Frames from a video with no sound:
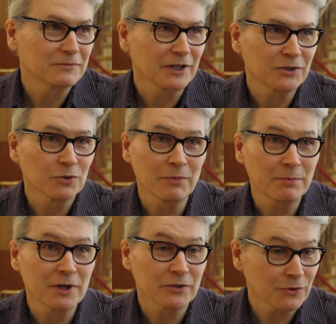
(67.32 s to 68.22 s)
I told my
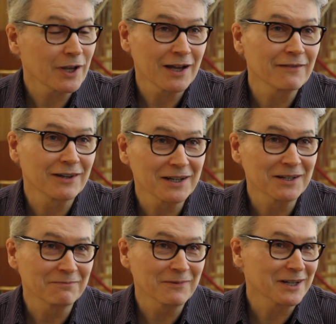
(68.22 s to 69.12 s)
parents, okay, I've got
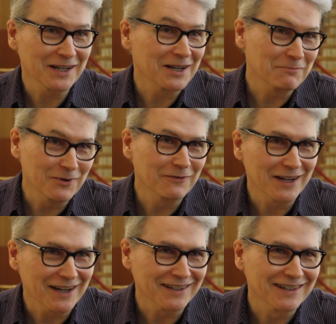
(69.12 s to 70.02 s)
enough money now, I'm moving
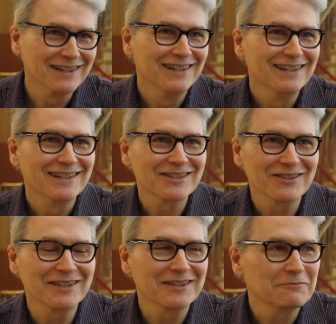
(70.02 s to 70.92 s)
out. So
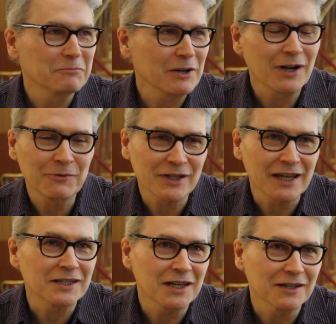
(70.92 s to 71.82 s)
then I was
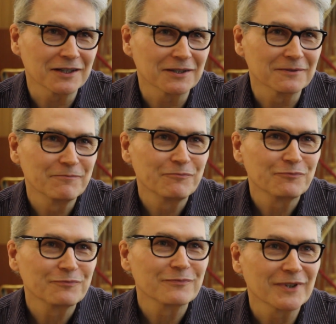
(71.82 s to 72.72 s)
18 then,
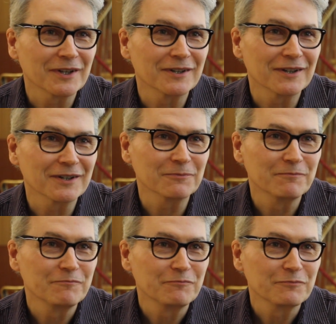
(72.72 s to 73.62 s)
and
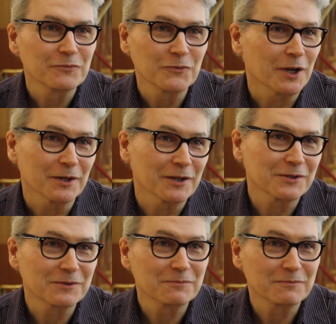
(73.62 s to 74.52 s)
yeah,
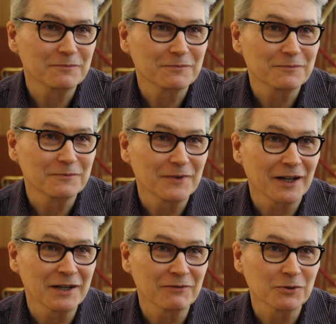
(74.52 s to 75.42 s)
I
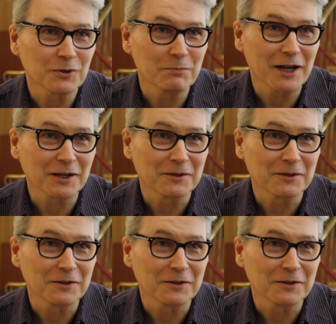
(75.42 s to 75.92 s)
never looked back.